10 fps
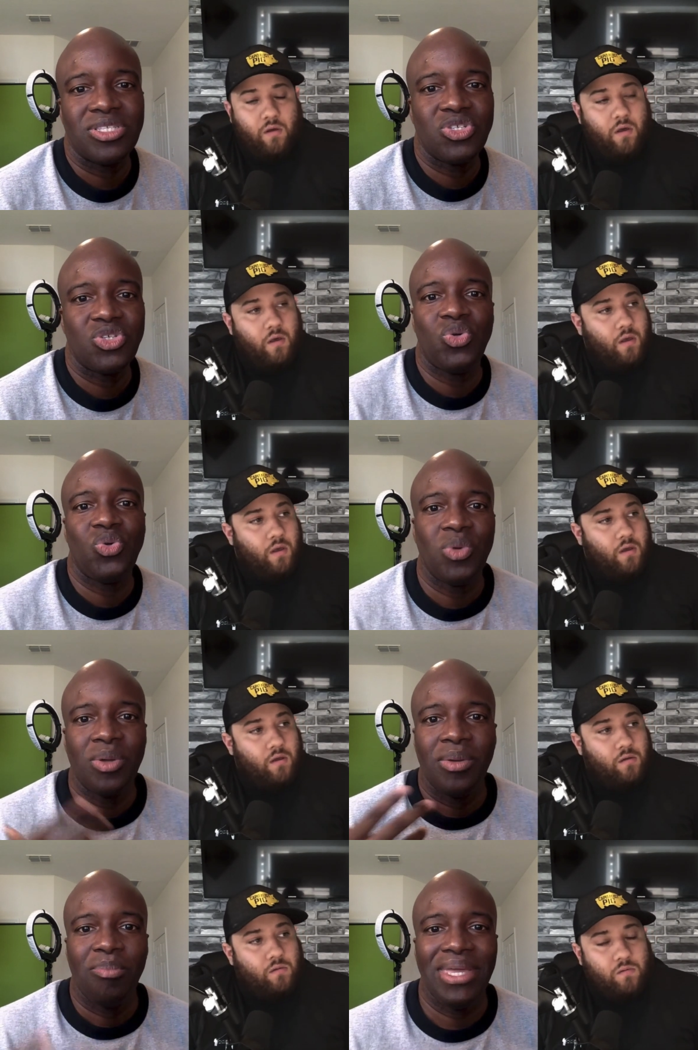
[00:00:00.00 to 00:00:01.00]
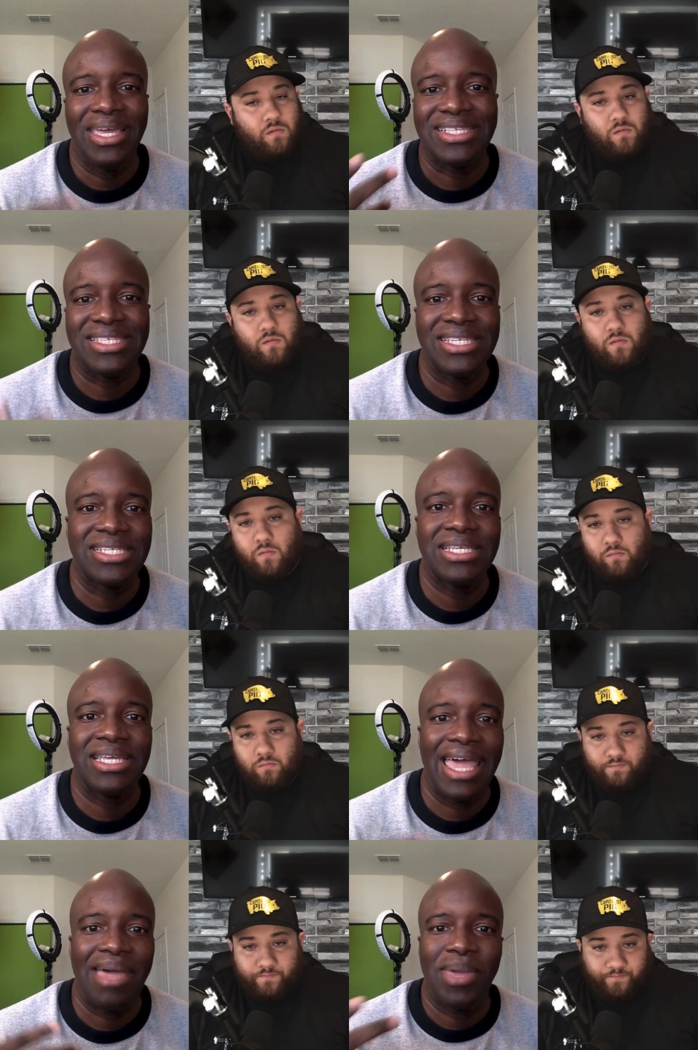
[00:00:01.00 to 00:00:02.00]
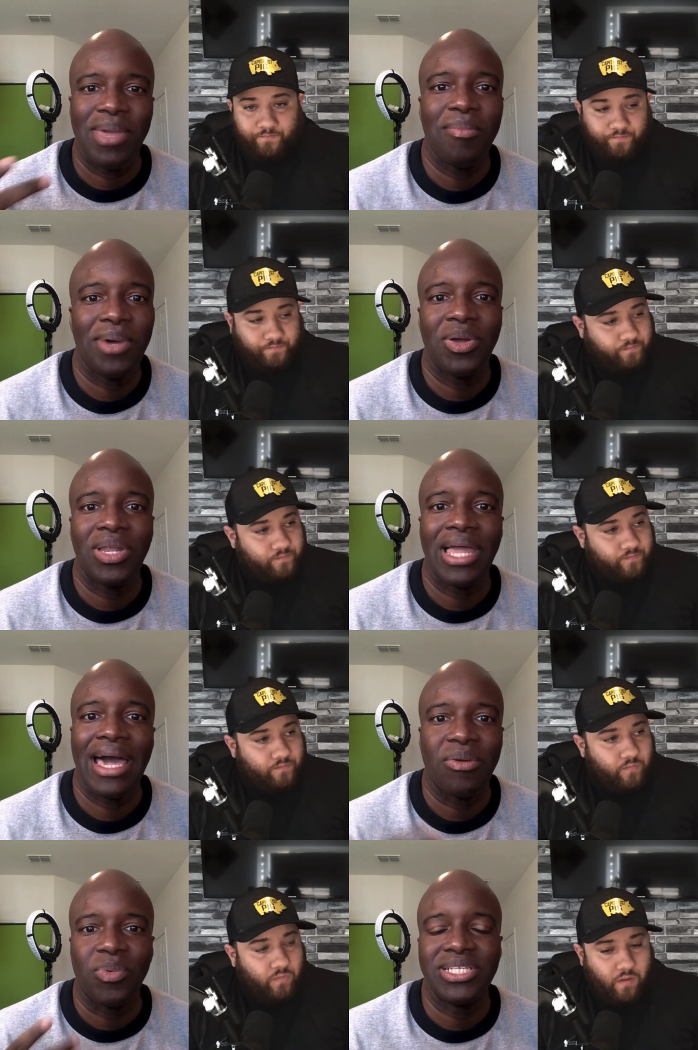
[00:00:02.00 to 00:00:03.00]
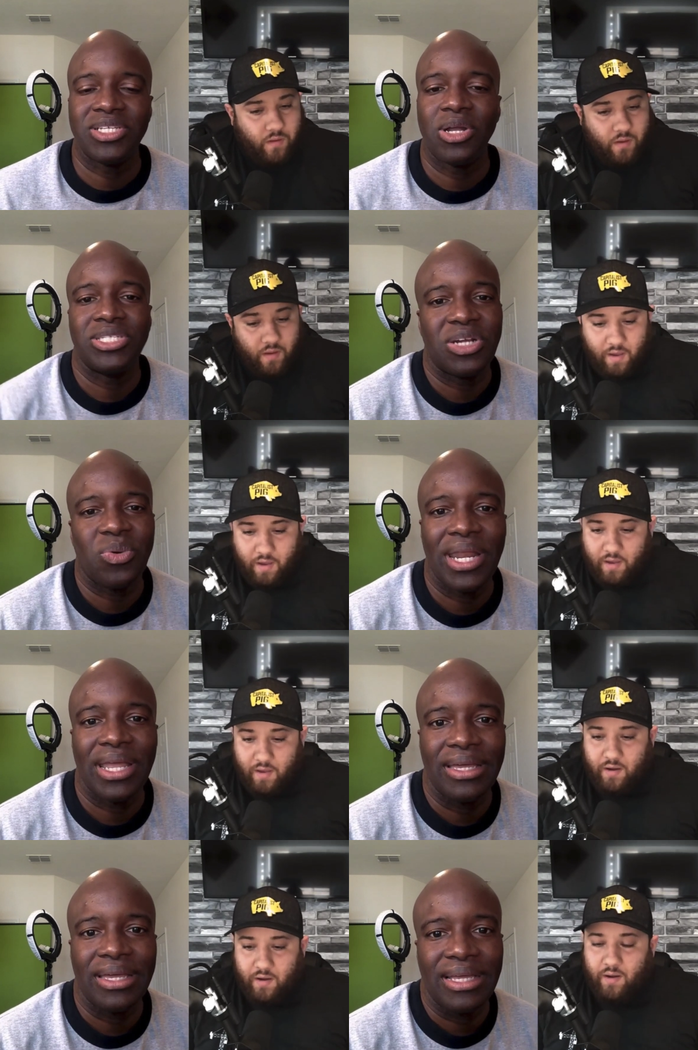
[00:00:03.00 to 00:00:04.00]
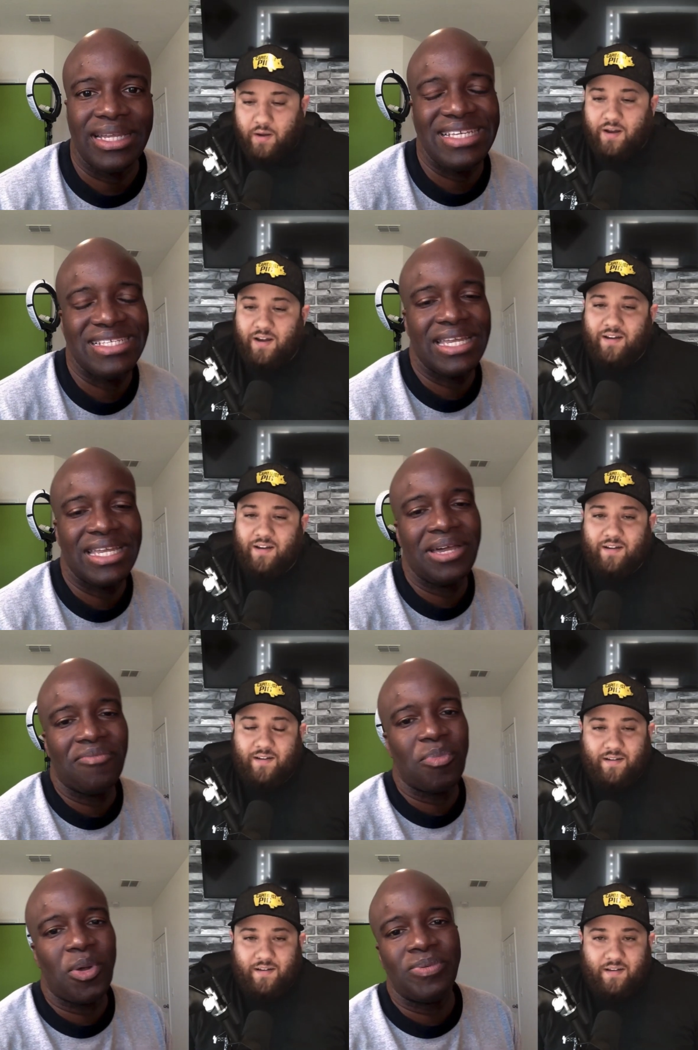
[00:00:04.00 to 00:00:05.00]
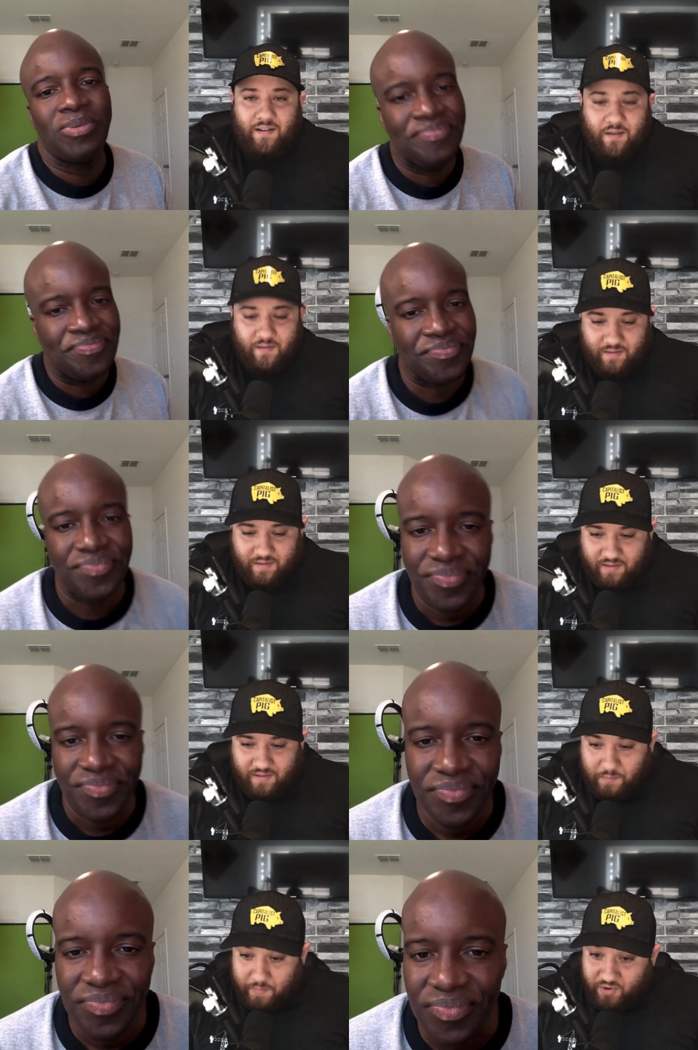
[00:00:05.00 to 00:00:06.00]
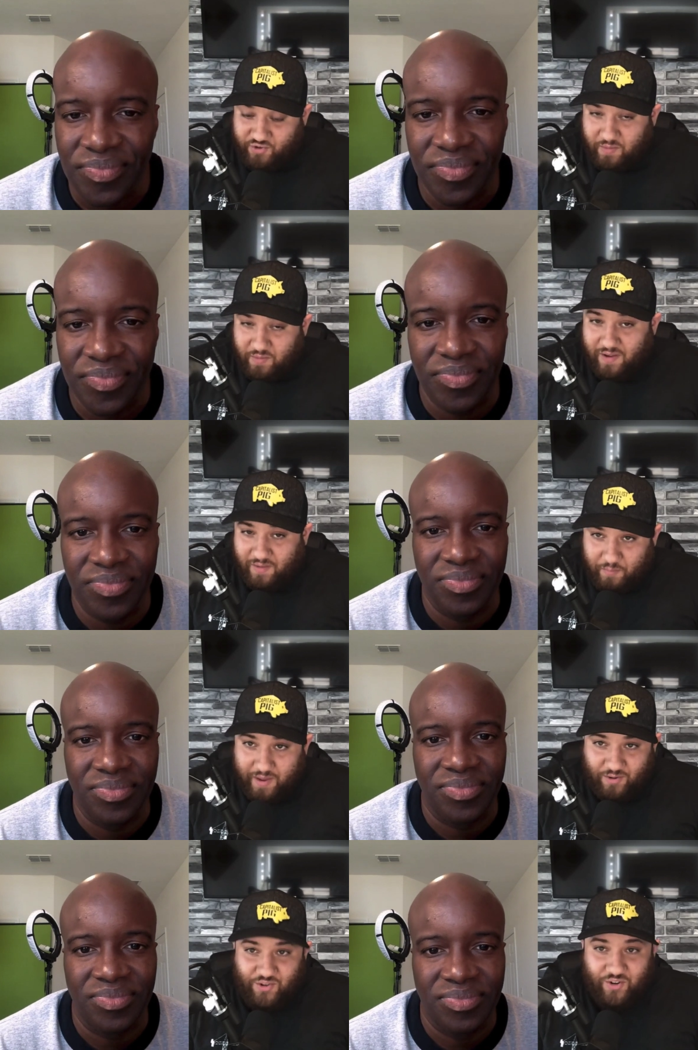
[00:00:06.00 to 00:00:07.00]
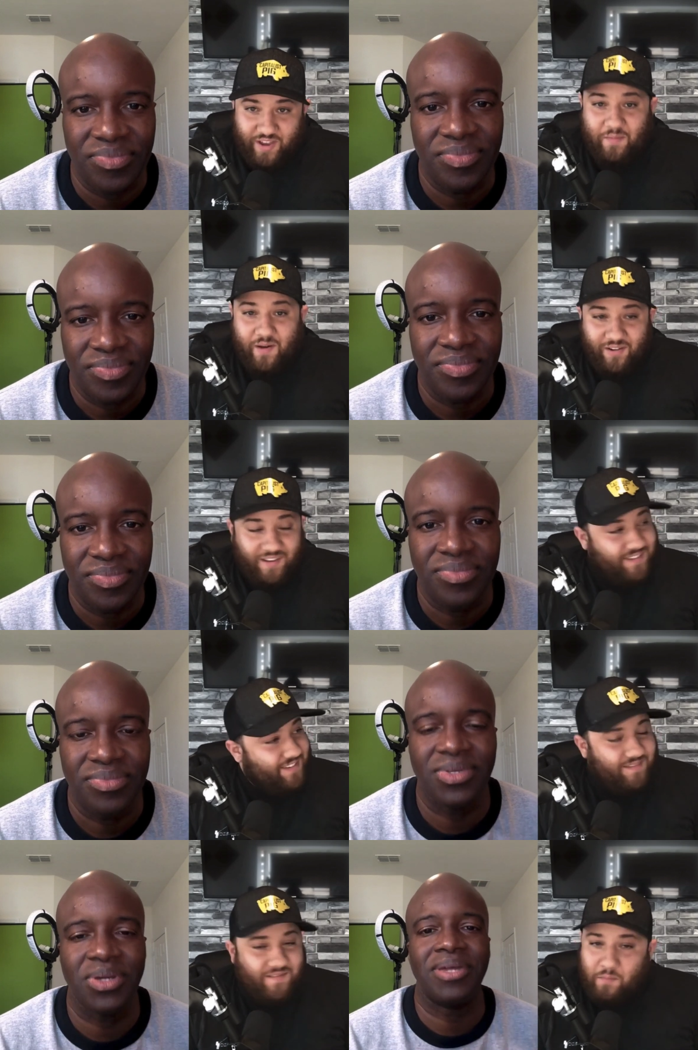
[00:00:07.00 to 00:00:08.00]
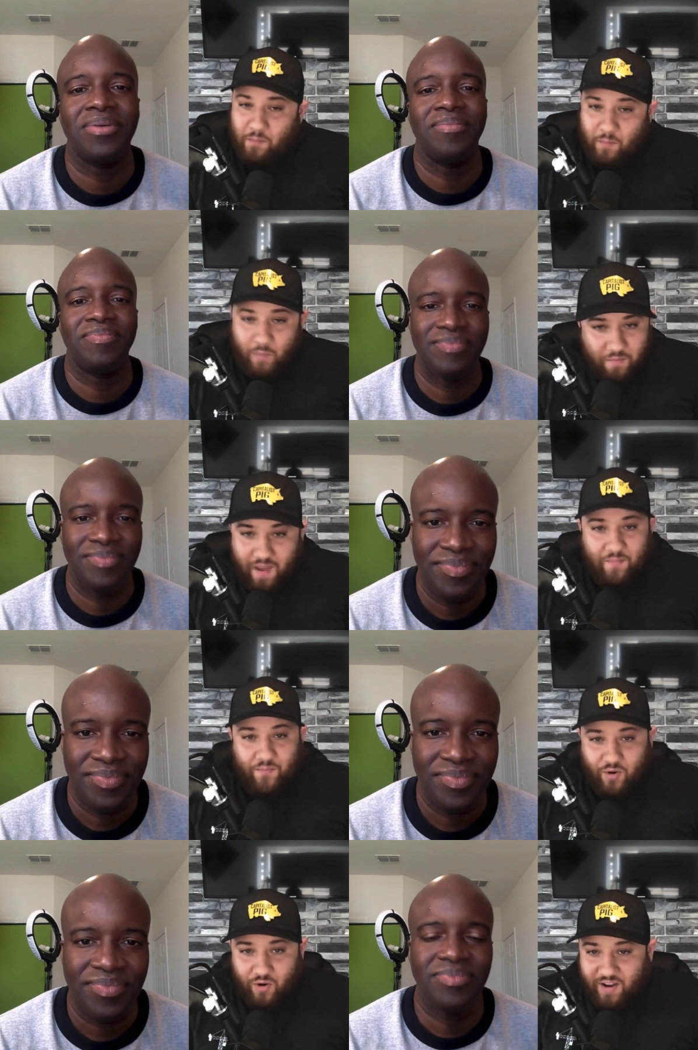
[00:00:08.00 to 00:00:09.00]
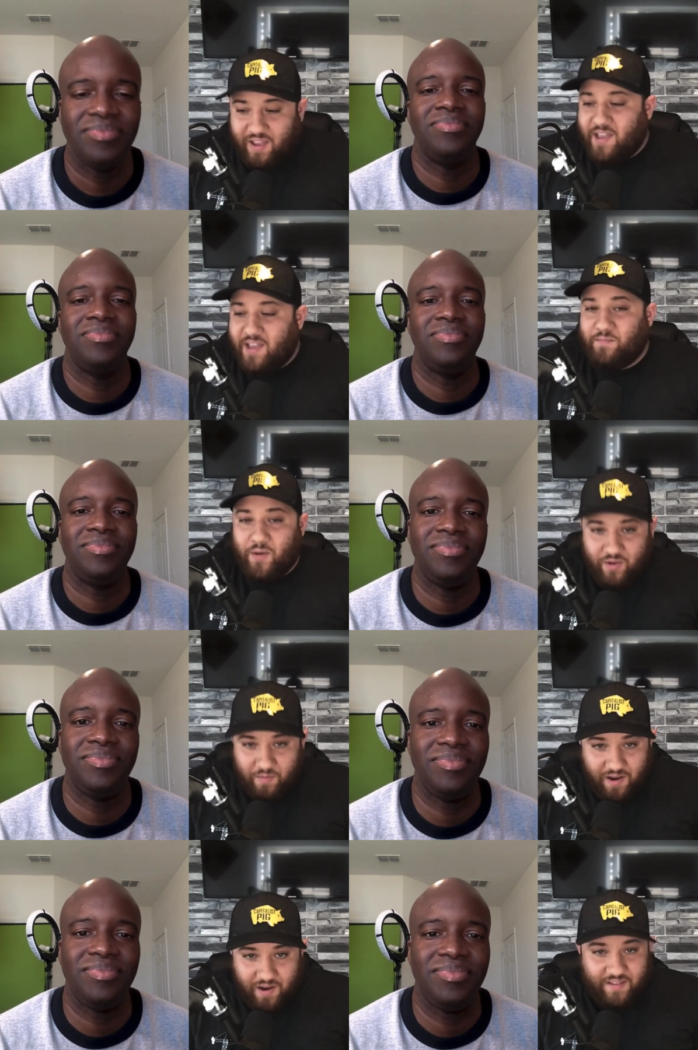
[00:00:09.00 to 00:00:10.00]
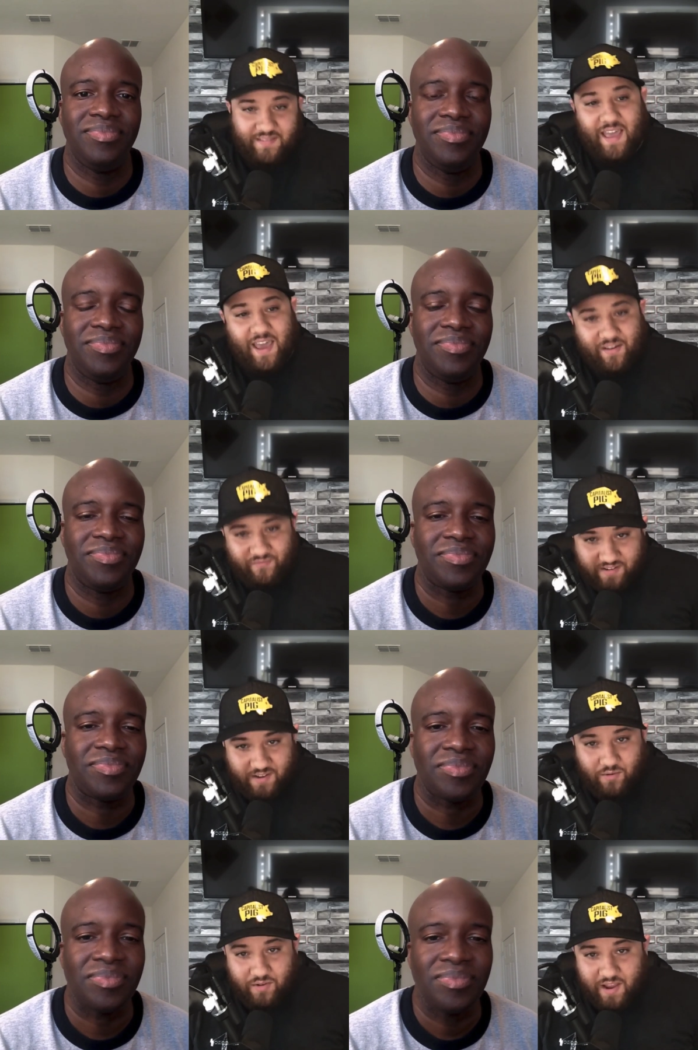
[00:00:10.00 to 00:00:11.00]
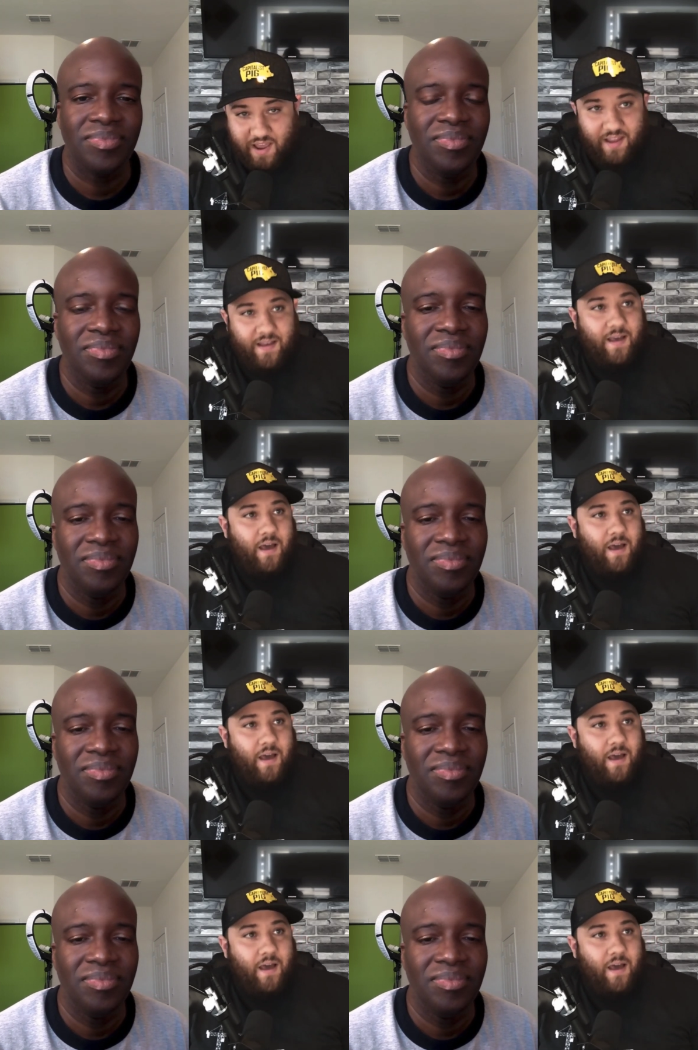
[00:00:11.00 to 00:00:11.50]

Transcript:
Speaker 1: to be consistent at making money online and really start generating a, a decent income from home?
Speaker 2: Build your build your email list. Okay. My main priority is building my list every single day.